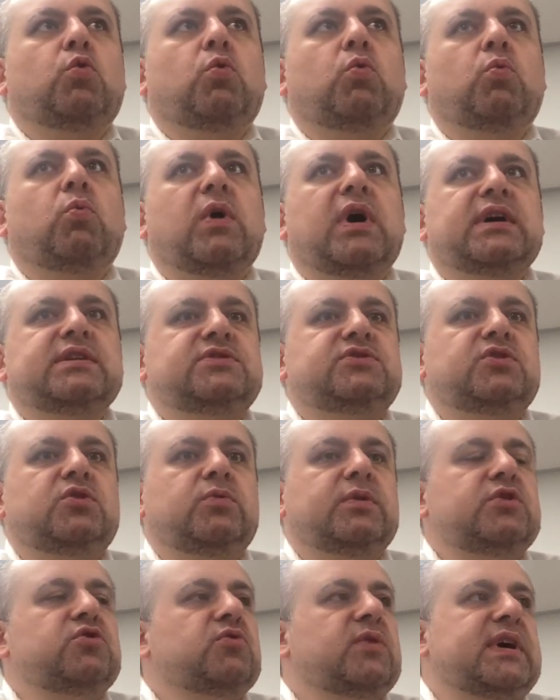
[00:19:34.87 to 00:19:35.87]
want to
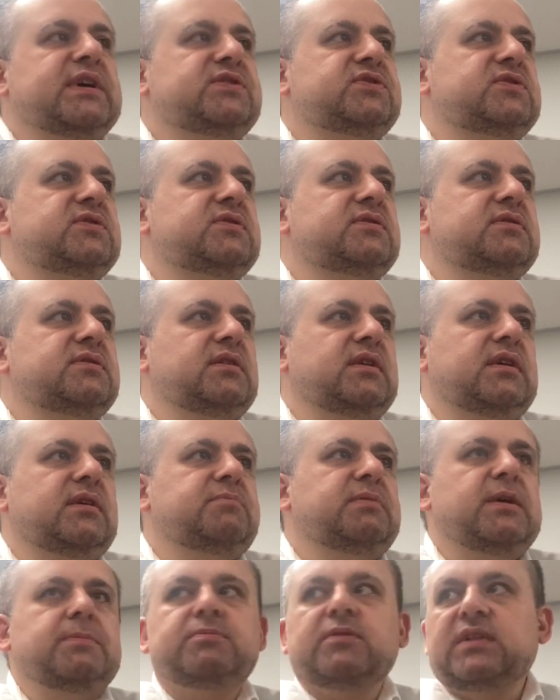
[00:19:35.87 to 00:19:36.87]
address uh,
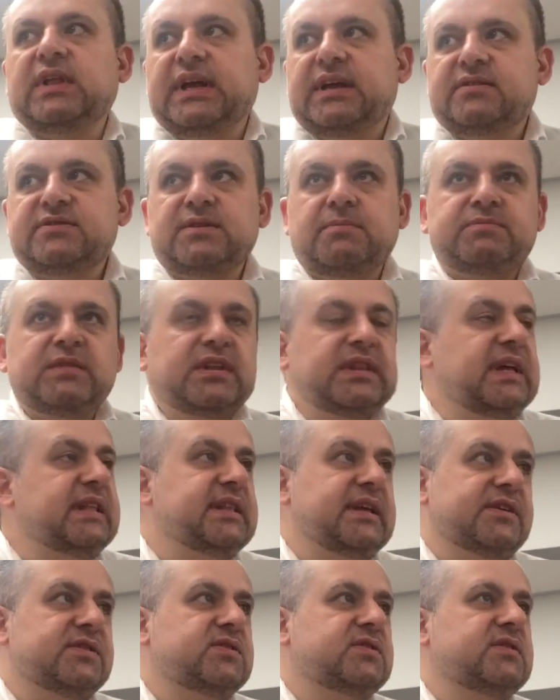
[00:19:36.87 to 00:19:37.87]
people like something like
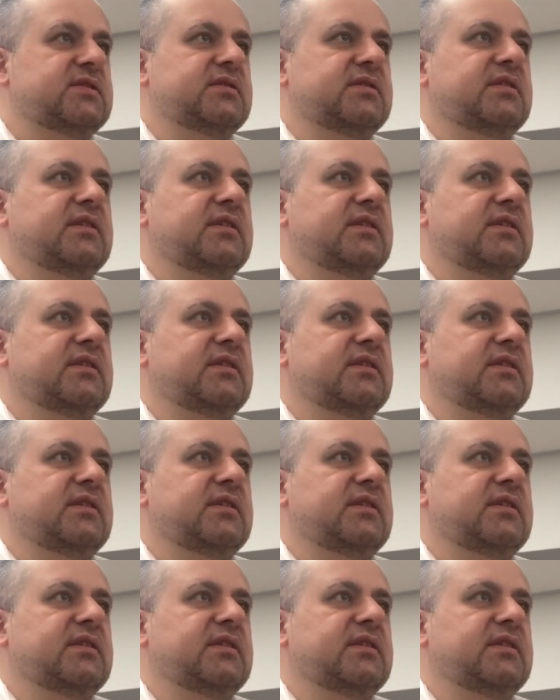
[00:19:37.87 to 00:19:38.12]
this.